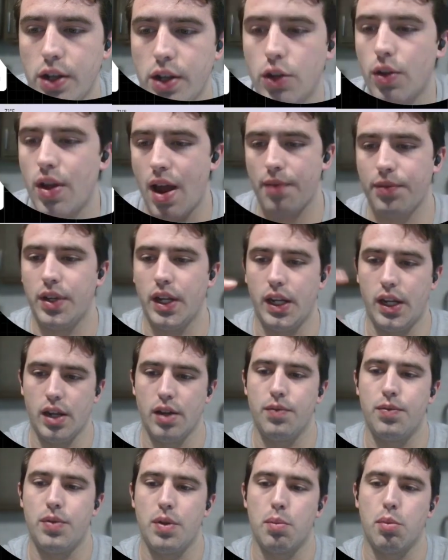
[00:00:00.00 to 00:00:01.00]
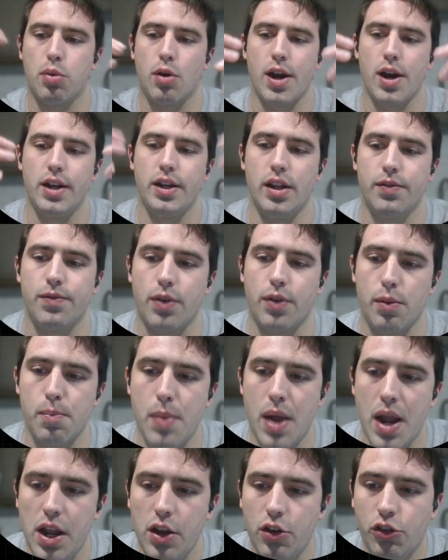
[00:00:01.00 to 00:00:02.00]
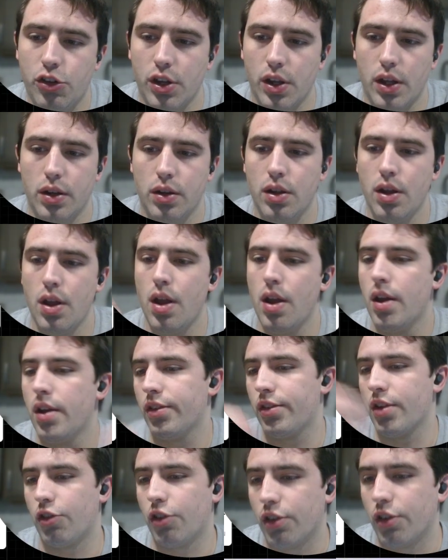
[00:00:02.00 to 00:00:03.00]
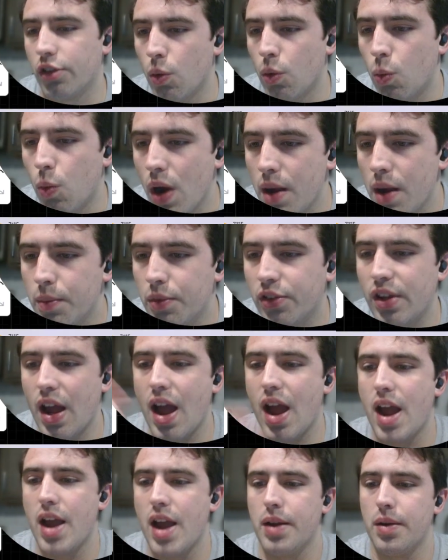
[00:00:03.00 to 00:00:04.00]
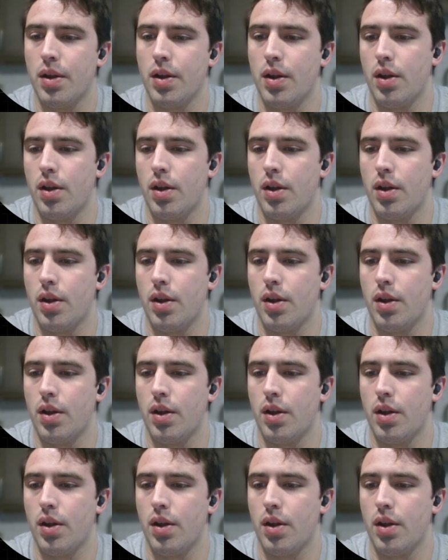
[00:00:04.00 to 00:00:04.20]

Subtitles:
and you'll have to give the brand information such as the website,